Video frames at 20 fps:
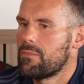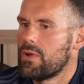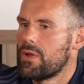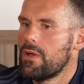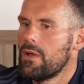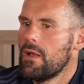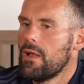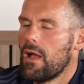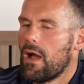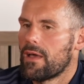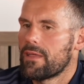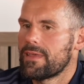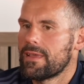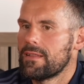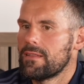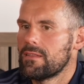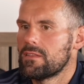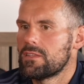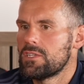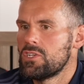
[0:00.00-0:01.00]
But I
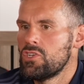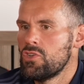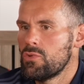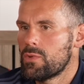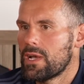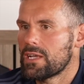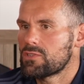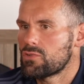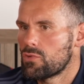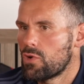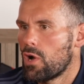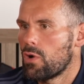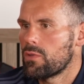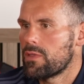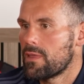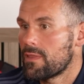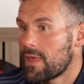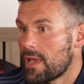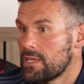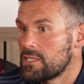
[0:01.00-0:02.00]
think the Newcastle goal
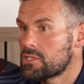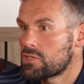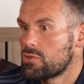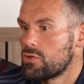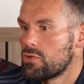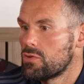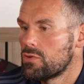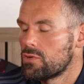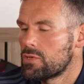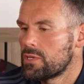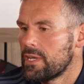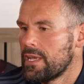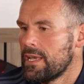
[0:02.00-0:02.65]
that they scored